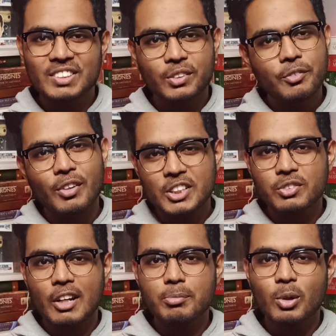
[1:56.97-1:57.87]
So the first
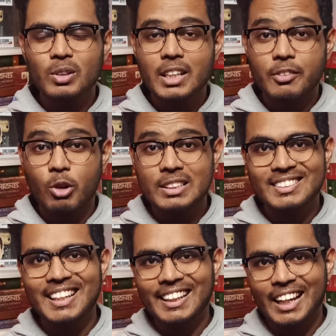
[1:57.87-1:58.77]
5 books are the
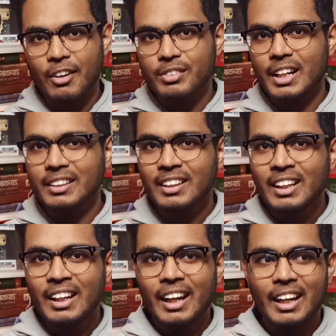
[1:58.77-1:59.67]
ones that I have read,
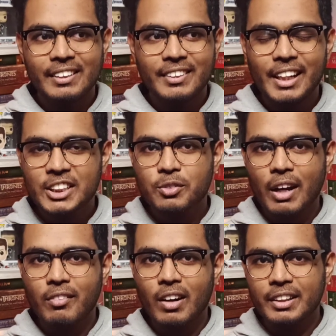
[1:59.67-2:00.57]
and the next
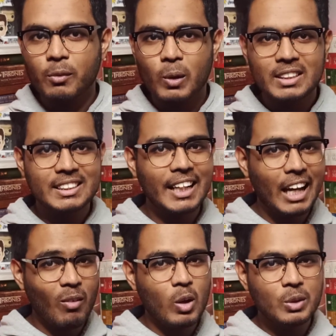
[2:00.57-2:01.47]
5 are the ones that
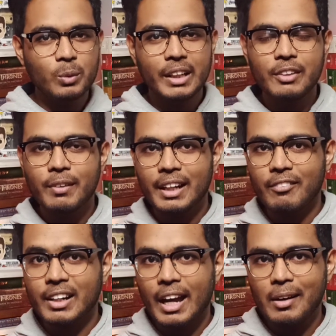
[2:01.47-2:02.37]
I want to read
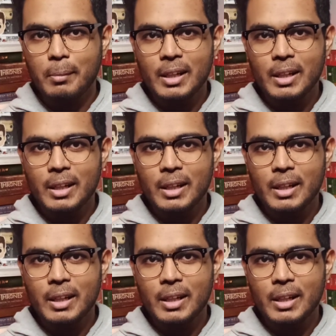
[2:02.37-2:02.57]
whenever I will